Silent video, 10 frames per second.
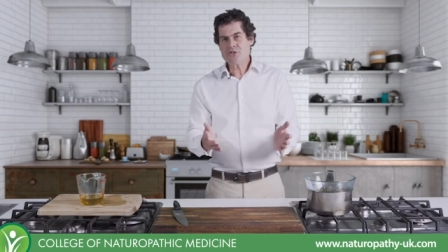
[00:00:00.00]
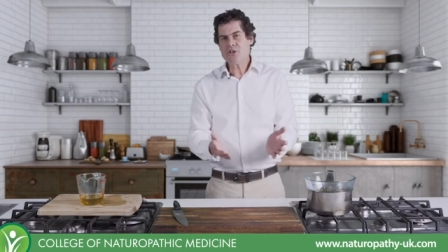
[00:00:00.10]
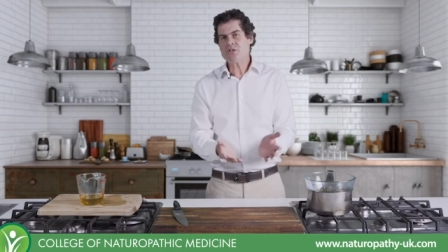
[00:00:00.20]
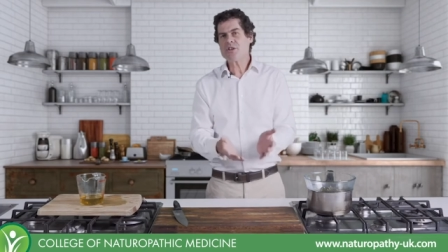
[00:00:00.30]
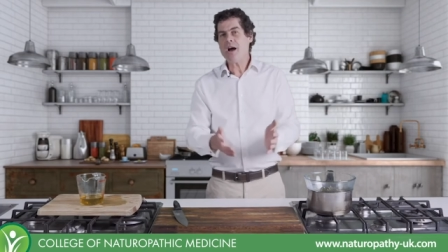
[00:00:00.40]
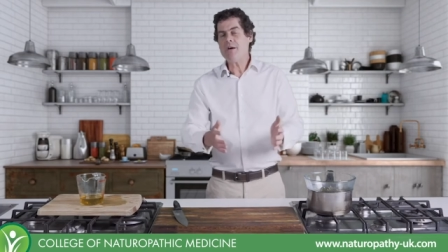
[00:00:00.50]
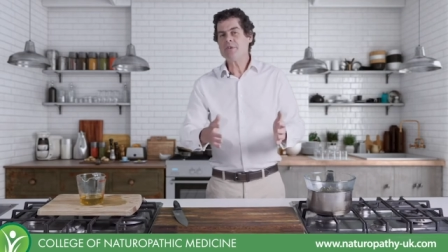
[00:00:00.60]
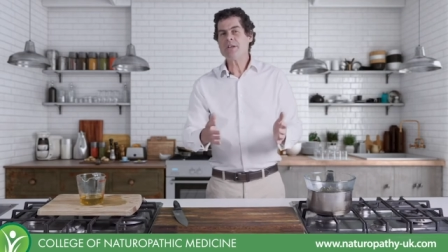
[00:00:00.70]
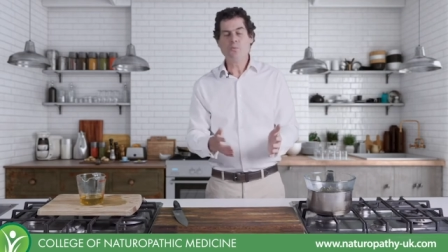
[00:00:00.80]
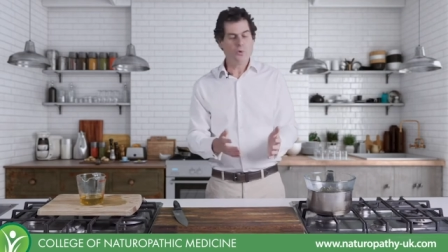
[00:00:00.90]
just
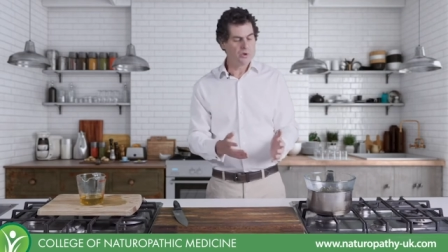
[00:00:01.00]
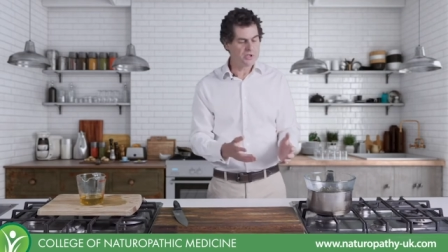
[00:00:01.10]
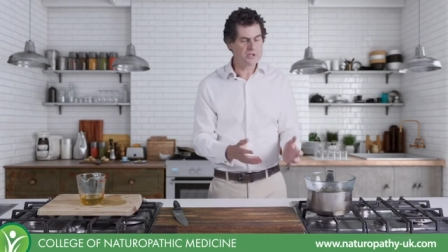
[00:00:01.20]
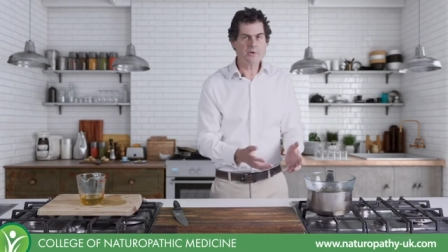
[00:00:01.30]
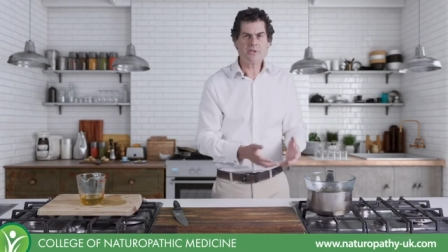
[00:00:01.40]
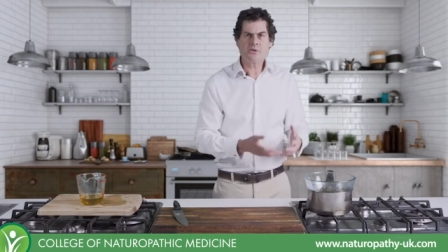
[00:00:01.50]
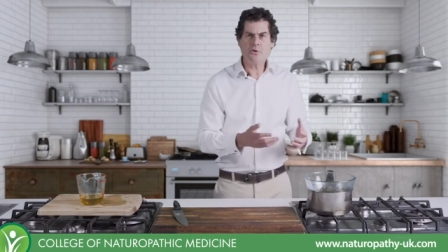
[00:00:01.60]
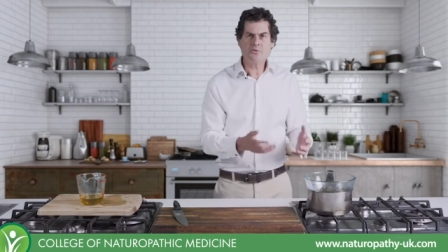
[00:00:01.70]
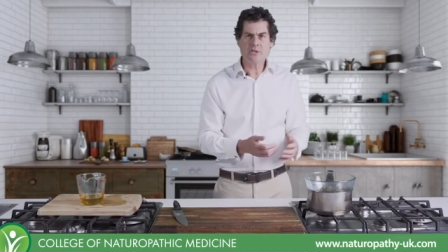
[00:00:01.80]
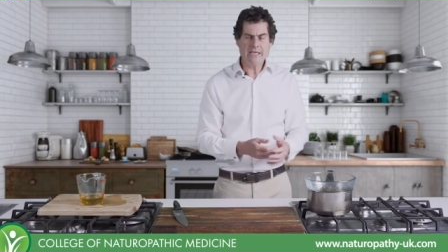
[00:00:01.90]
covered in water, so it's
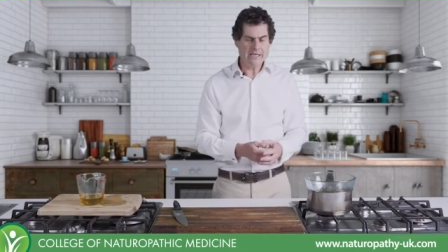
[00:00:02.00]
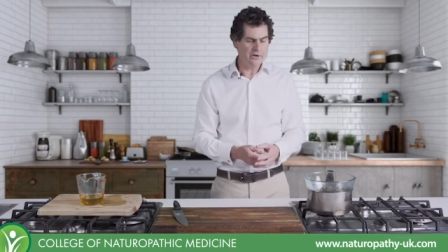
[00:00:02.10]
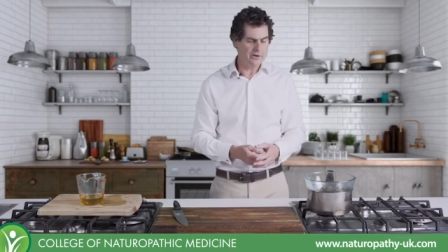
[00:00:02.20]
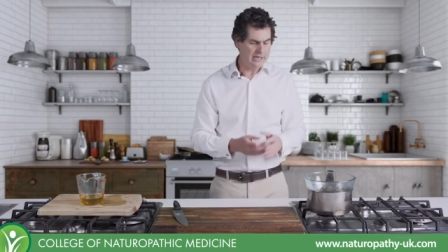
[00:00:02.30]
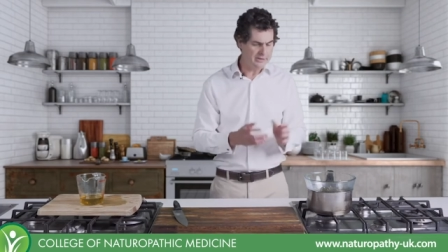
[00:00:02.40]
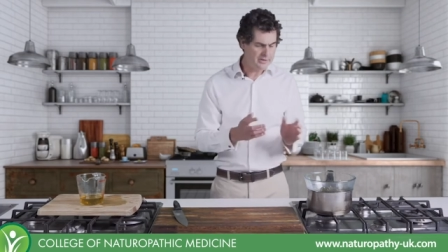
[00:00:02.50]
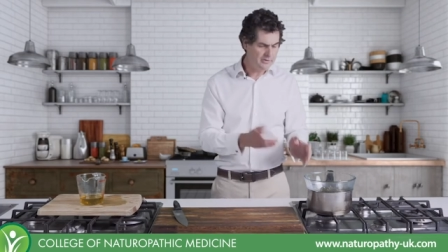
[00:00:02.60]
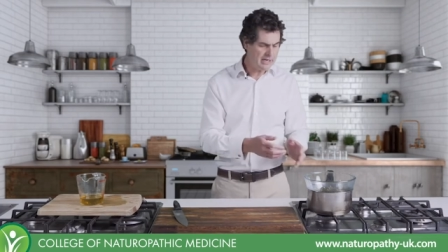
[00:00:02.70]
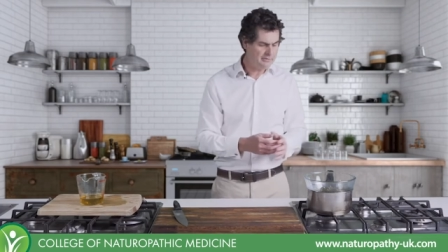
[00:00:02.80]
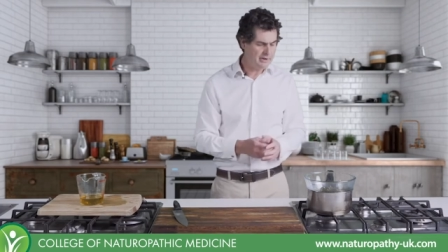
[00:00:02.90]
constantly cooking.
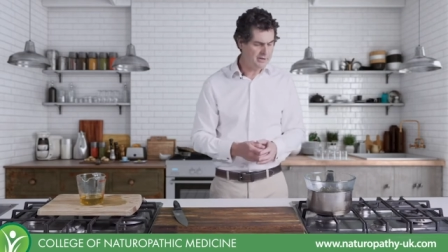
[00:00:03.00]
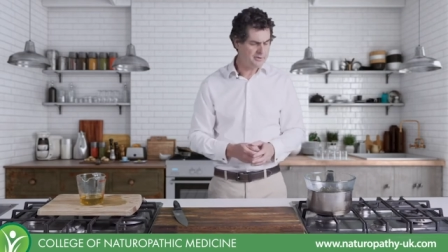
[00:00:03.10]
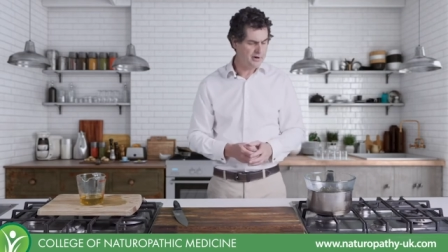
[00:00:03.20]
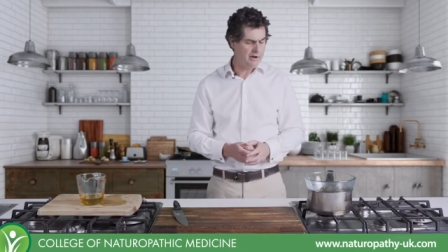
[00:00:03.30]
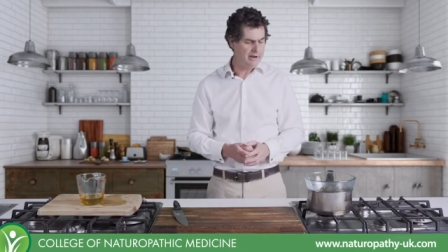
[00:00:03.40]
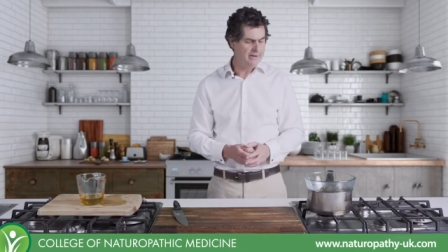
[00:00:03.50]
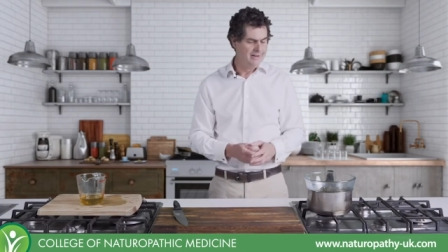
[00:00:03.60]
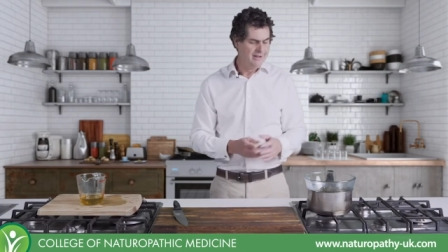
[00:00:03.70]
Don't let it run dry,